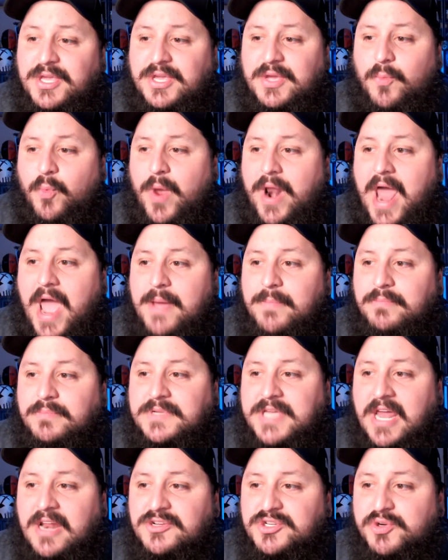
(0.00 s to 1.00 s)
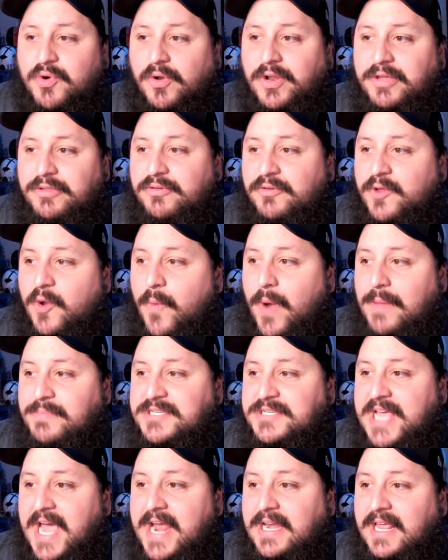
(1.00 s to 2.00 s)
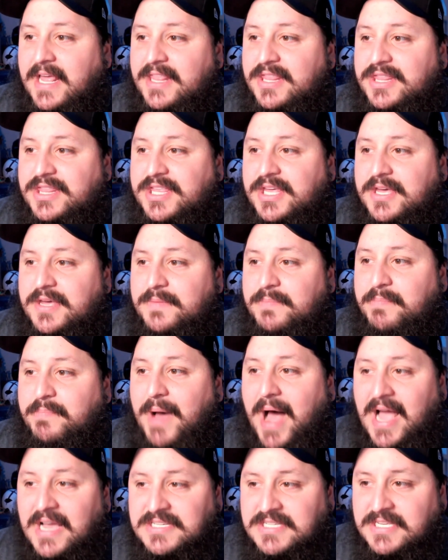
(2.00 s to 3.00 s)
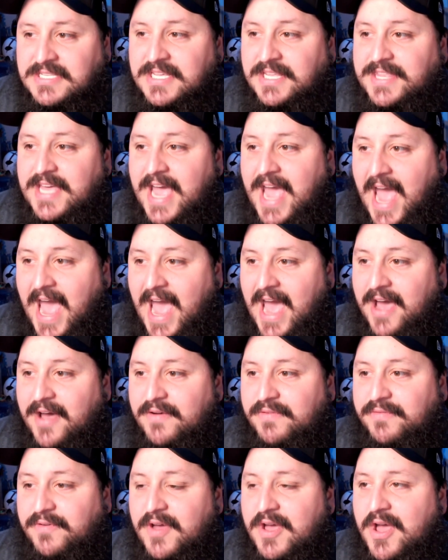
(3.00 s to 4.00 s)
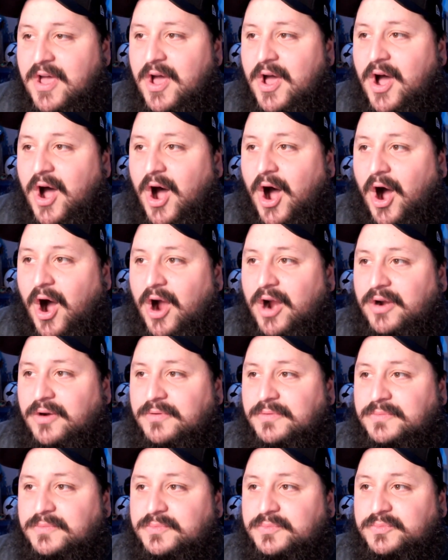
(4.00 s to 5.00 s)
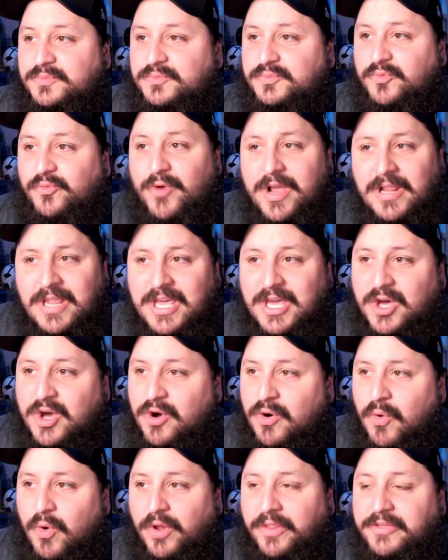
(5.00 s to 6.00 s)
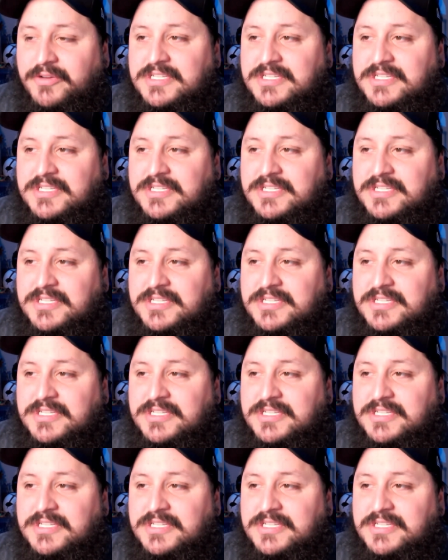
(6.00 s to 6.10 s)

When I'm kind of scrolling through their website, the boxes that they have are really cool.